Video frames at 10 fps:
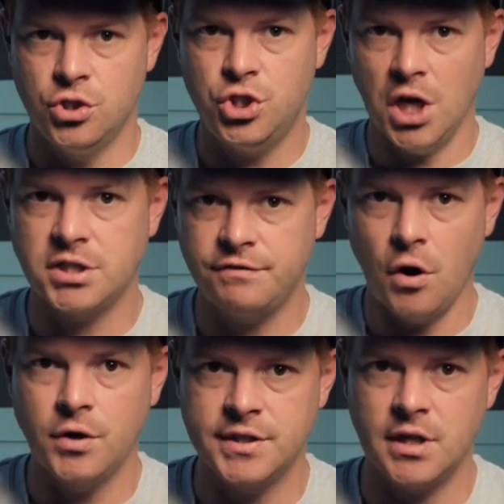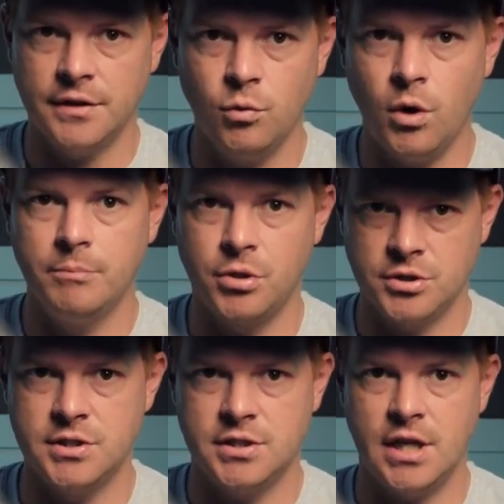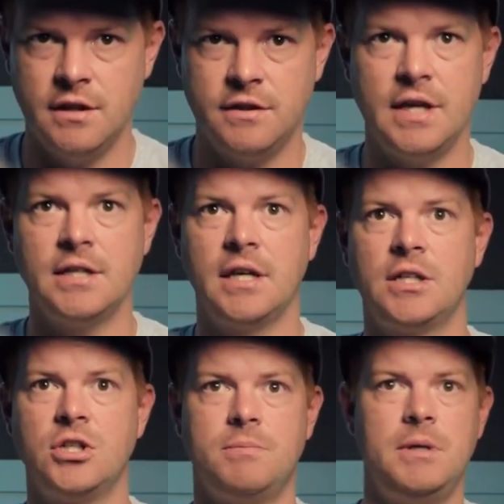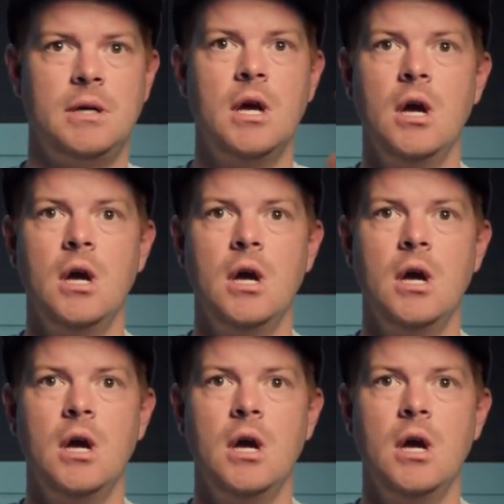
you're just focused on the one person saying the thing, it can just be